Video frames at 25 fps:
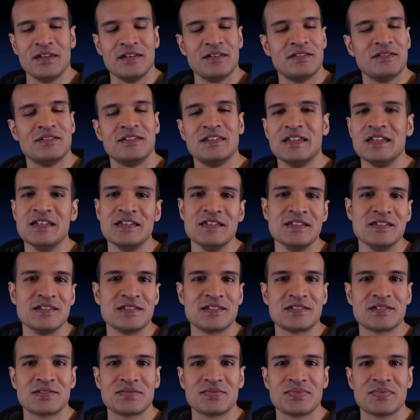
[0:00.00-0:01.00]

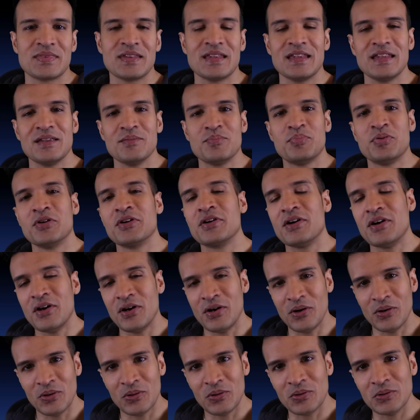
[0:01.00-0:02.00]
these put a
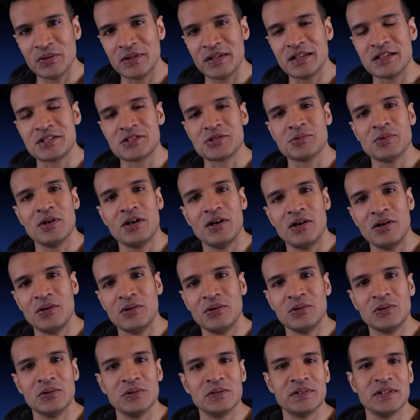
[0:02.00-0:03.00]
hold into a
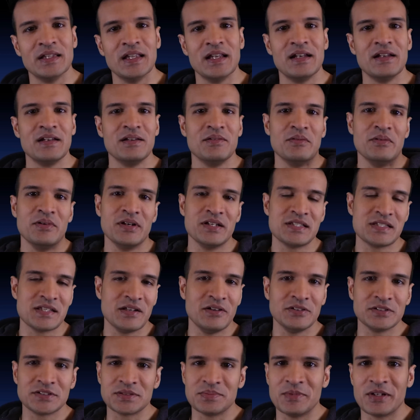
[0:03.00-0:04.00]
hold, and then or it's an
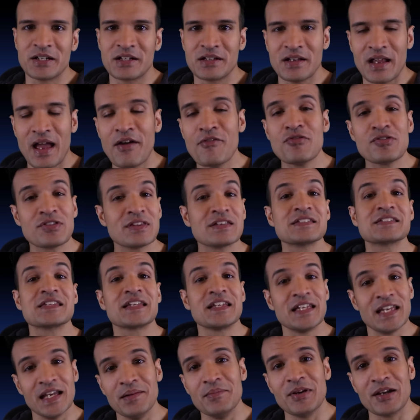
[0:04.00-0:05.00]
ultimate. Everything's a
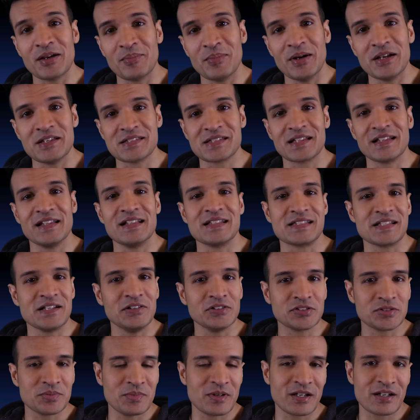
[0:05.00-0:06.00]
gimmick basically. It's an
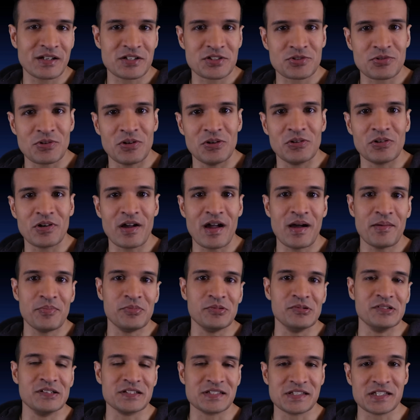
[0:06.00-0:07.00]
ultimate control
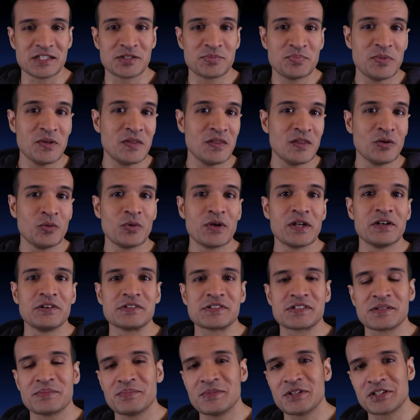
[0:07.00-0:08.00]
grapple. It's a spin the wheel
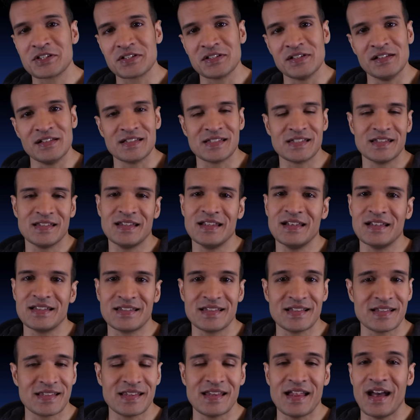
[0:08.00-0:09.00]
submission. It's a
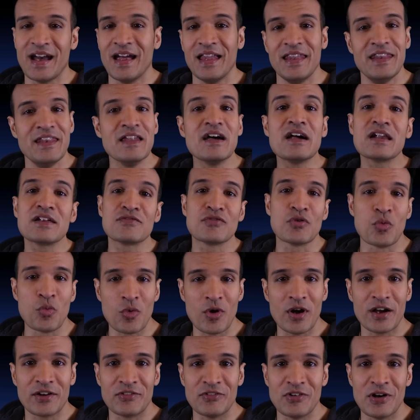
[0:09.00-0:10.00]
this. It's that, and none of them
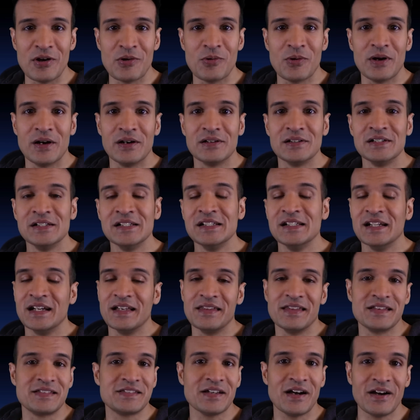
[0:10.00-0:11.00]
work very well.
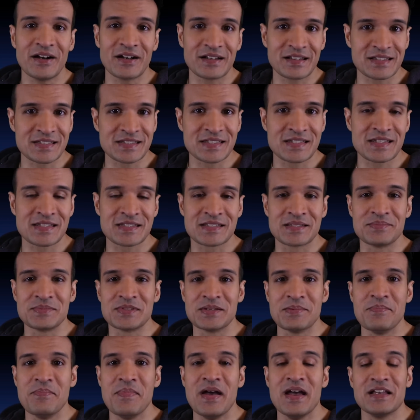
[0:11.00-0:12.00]
And the targeting
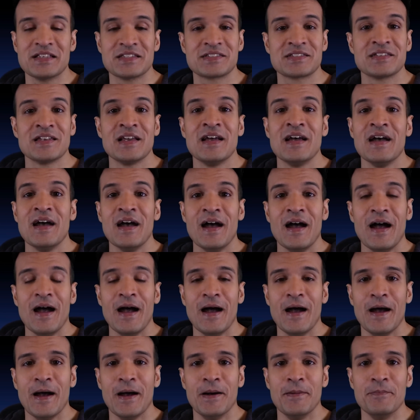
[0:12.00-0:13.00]
system's a mess.
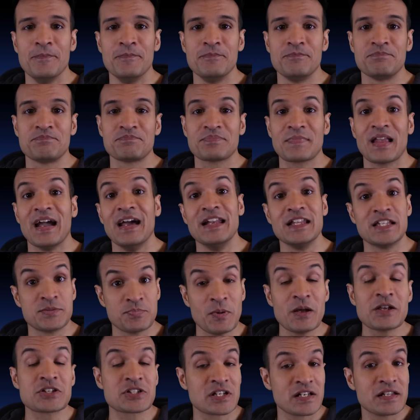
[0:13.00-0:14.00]
And
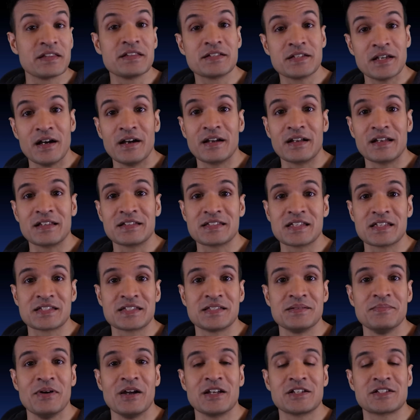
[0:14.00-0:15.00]
especially the targeting
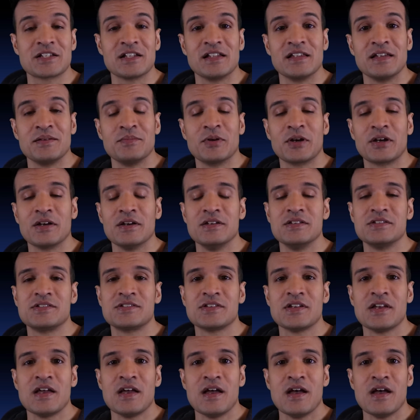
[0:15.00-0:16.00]
system actually, because